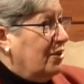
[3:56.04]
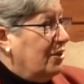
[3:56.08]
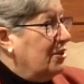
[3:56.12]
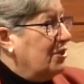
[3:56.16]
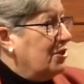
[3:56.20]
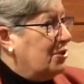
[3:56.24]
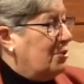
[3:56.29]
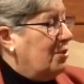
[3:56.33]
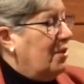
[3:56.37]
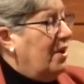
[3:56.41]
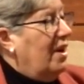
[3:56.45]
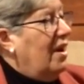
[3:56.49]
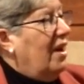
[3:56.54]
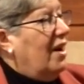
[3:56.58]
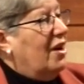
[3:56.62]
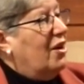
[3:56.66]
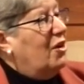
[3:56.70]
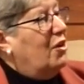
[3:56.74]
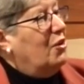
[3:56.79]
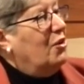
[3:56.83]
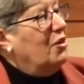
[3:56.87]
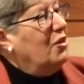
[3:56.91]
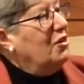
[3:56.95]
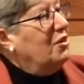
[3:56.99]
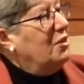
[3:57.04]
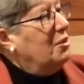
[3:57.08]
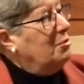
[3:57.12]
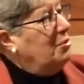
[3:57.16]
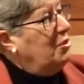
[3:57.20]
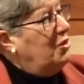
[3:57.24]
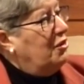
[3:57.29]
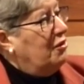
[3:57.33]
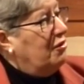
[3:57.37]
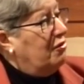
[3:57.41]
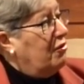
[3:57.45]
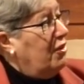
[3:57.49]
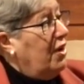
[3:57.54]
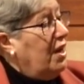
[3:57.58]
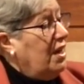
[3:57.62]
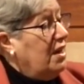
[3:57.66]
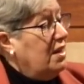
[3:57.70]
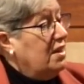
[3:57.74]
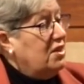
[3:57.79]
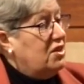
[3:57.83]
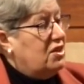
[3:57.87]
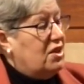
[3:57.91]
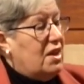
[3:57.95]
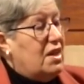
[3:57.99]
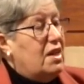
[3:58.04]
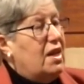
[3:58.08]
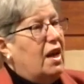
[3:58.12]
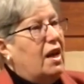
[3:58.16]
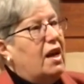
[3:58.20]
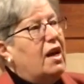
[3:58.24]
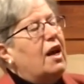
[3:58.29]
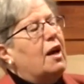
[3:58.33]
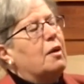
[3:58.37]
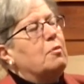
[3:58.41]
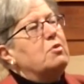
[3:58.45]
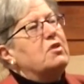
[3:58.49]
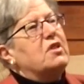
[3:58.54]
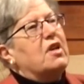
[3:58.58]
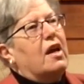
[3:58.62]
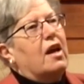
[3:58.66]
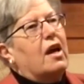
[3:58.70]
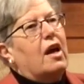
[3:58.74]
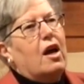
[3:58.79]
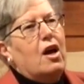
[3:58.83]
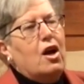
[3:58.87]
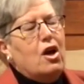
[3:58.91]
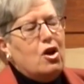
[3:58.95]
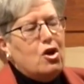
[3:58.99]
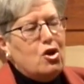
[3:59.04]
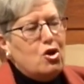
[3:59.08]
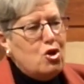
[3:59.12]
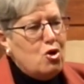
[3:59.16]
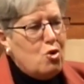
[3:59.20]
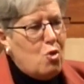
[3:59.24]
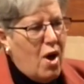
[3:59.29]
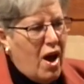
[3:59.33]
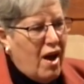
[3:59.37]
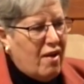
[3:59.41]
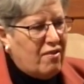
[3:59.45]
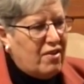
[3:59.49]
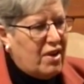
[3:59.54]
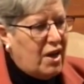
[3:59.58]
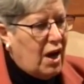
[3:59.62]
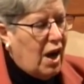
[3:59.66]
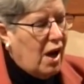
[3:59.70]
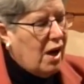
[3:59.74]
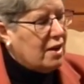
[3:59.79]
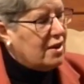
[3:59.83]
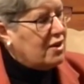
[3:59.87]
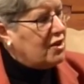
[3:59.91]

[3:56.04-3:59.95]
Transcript: is what I called them, to friends, and they kept saying, You have got